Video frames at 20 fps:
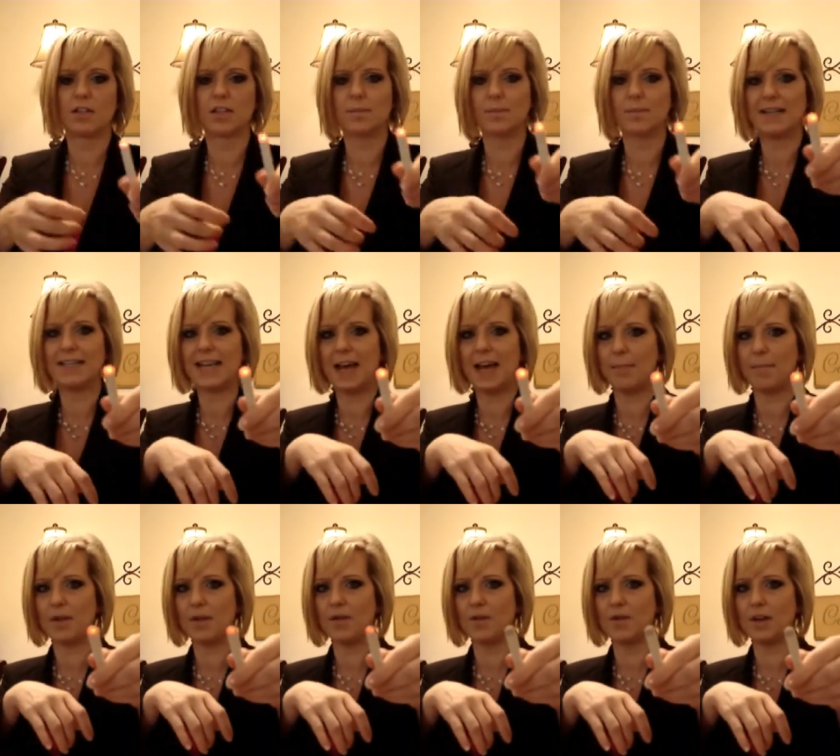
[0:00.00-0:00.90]
just by
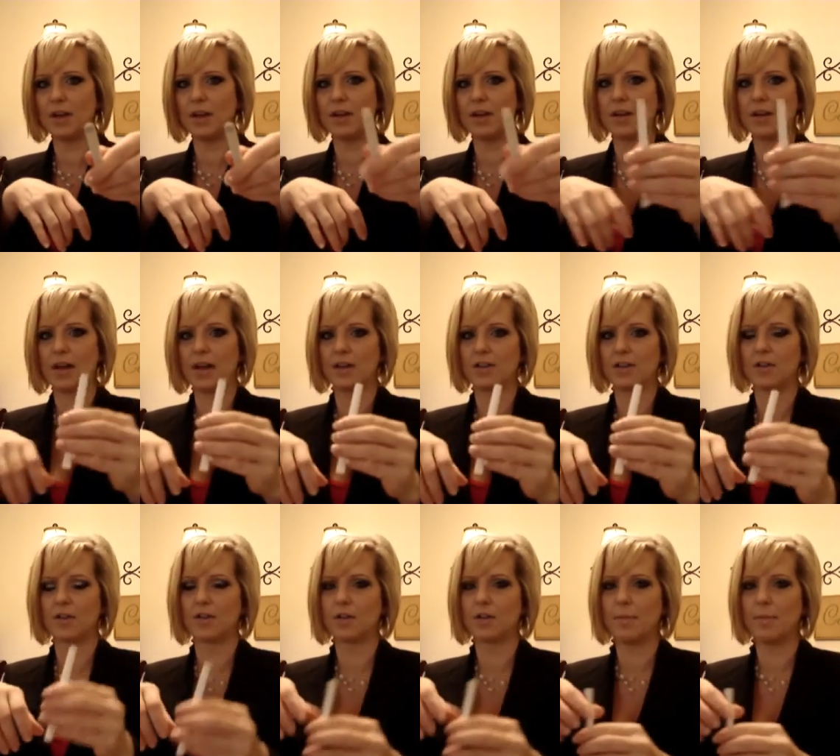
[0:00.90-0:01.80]
tapping on it, I
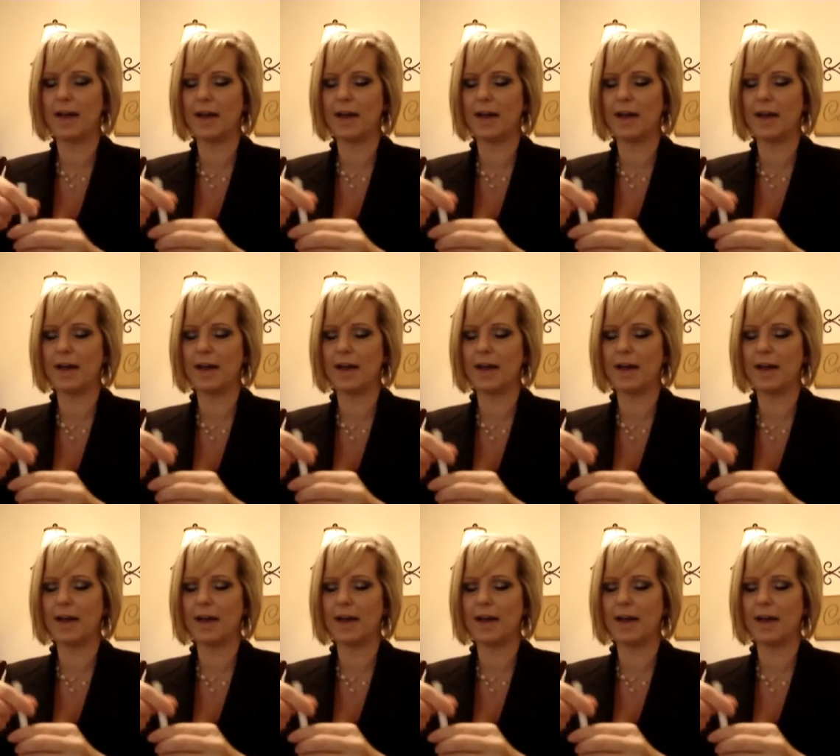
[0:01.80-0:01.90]
turn on the